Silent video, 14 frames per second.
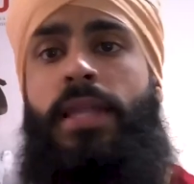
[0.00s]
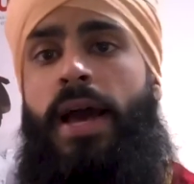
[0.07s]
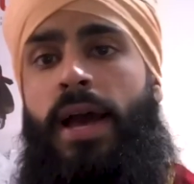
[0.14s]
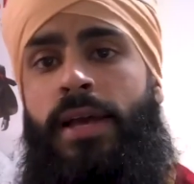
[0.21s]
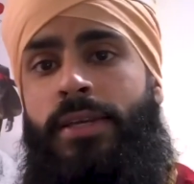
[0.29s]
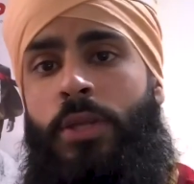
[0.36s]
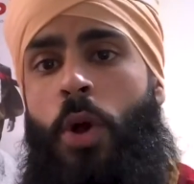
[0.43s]

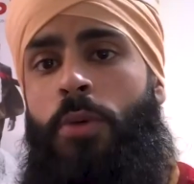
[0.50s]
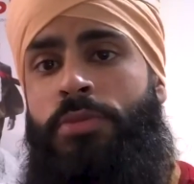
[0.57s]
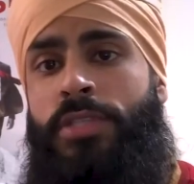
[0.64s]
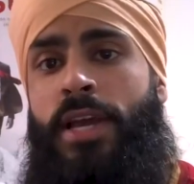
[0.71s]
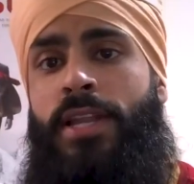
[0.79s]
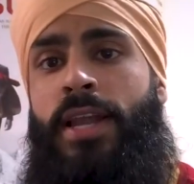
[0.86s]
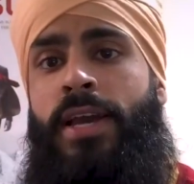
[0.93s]
that? You know what I'm
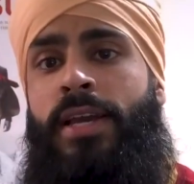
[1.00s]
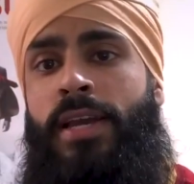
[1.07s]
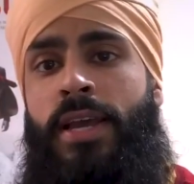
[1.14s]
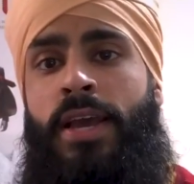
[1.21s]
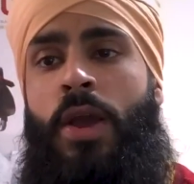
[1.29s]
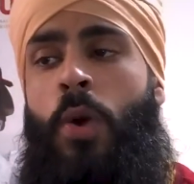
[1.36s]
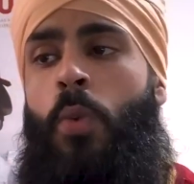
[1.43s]
saying? Like,
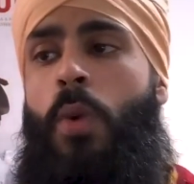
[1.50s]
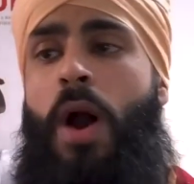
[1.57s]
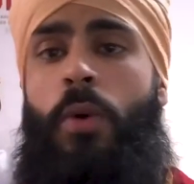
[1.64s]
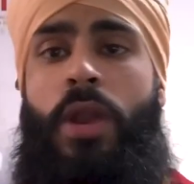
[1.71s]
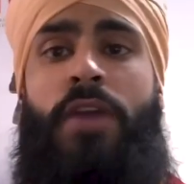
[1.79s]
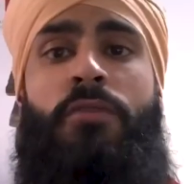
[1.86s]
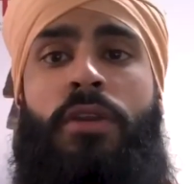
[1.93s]
why
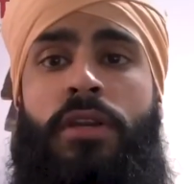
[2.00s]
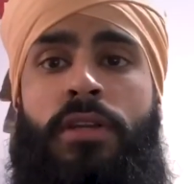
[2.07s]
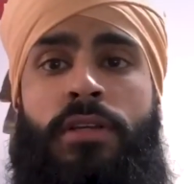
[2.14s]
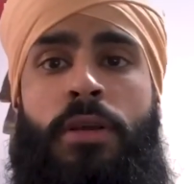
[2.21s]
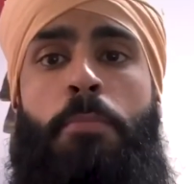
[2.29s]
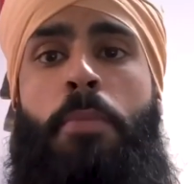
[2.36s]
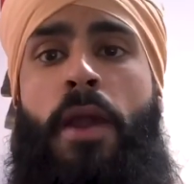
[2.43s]
would I even
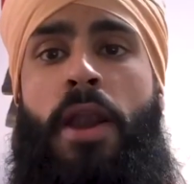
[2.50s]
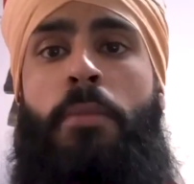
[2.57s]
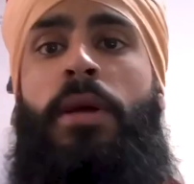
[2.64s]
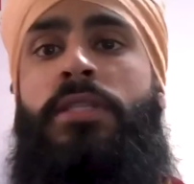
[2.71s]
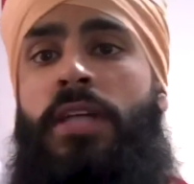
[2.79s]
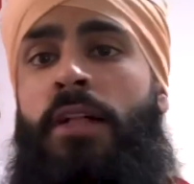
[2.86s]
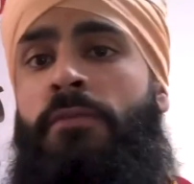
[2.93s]
compare
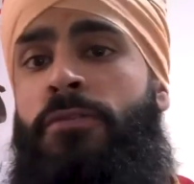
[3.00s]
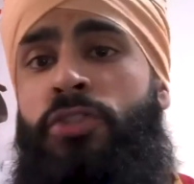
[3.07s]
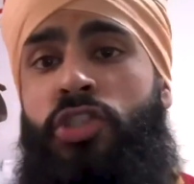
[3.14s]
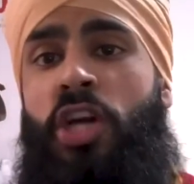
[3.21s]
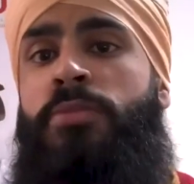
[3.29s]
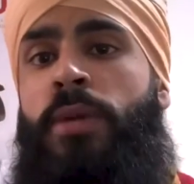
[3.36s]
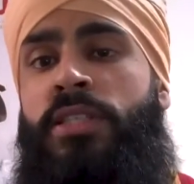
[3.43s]
myself or
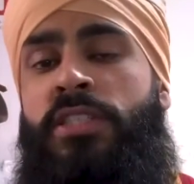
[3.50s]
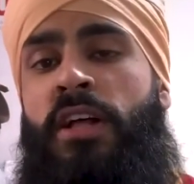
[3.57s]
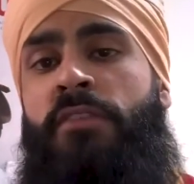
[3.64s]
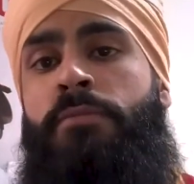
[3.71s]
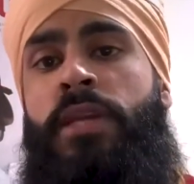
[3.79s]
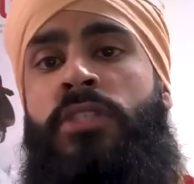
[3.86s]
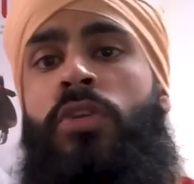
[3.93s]
judge
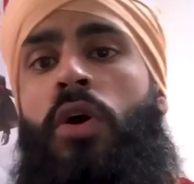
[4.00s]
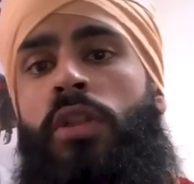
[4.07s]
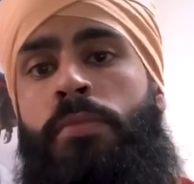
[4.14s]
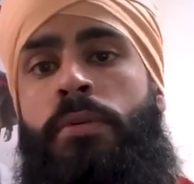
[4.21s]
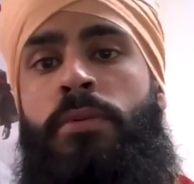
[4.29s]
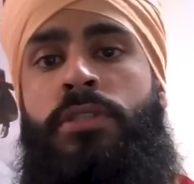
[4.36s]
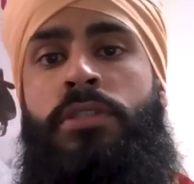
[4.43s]
myself based on other
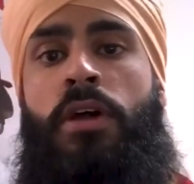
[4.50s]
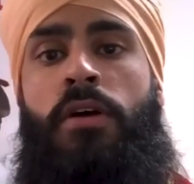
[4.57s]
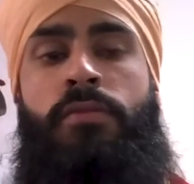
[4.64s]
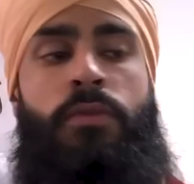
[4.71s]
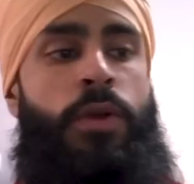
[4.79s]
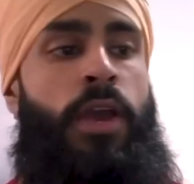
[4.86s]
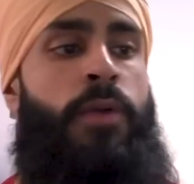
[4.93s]
people's stuff,
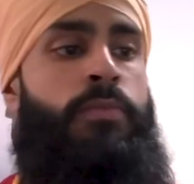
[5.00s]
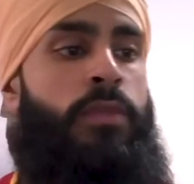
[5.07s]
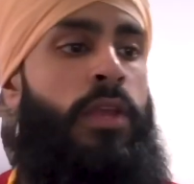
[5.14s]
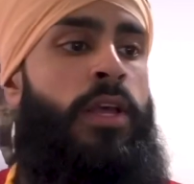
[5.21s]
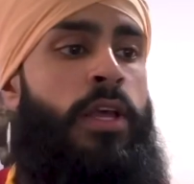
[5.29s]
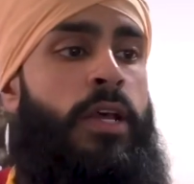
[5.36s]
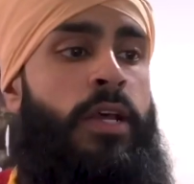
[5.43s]
okay?
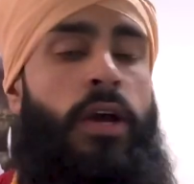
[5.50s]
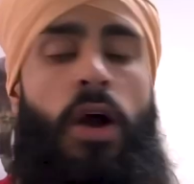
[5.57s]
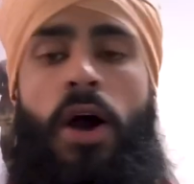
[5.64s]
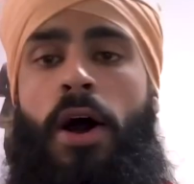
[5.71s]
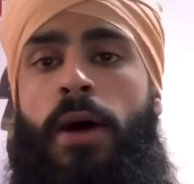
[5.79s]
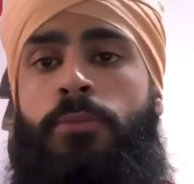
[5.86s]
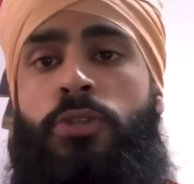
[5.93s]

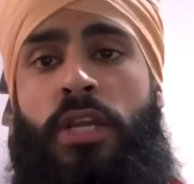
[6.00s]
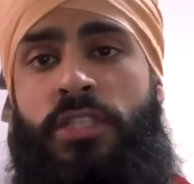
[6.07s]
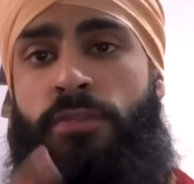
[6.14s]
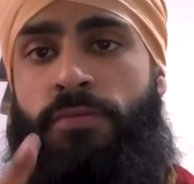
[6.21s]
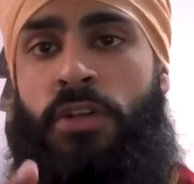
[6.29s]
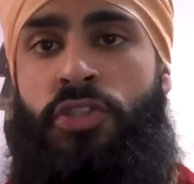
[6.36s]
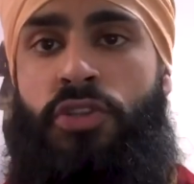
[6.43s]
So that's the
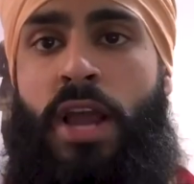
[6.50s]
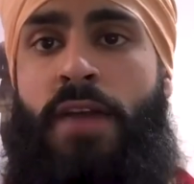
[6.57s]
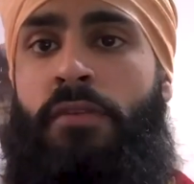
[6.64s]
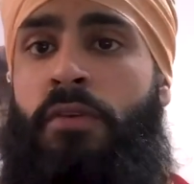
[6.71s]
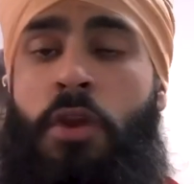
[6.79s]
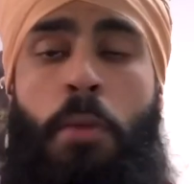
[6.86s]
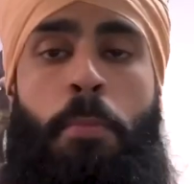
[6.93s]
first driver
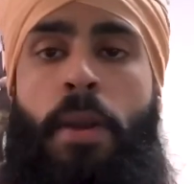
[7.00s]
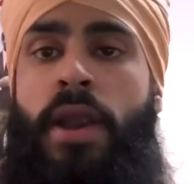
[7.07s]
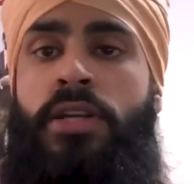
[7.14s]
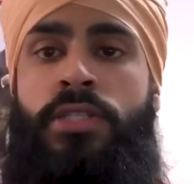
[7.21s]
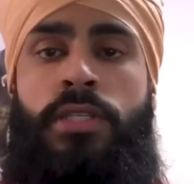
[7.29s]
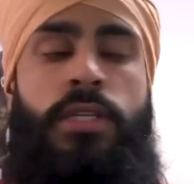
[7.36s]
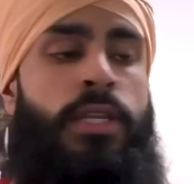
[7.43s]
of
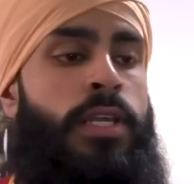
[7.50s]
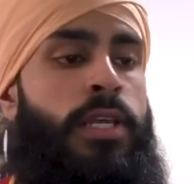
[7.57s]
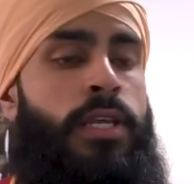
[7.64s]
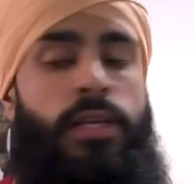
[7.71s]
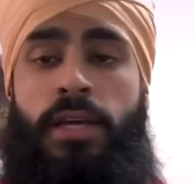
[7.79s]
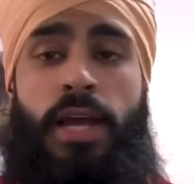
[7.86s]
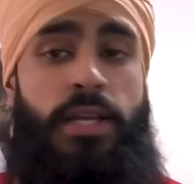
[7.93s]
comparison,
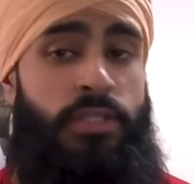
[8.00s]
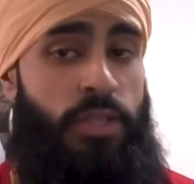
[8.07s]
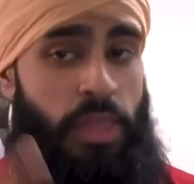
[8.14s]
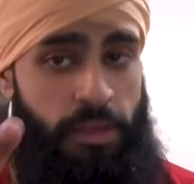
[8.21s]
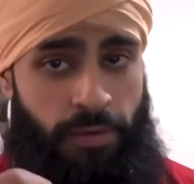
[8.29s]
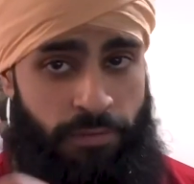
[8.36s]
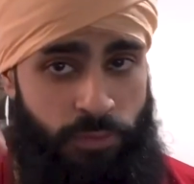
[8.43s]
is the
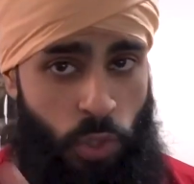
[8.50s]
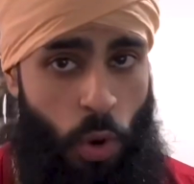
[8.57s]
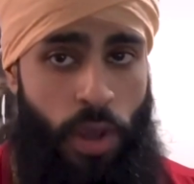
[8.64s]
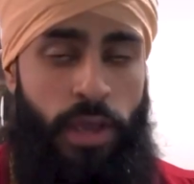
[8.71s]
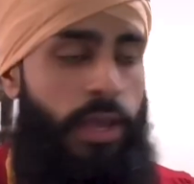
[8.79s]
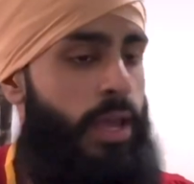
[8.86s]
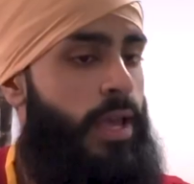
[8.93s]
thief of joy.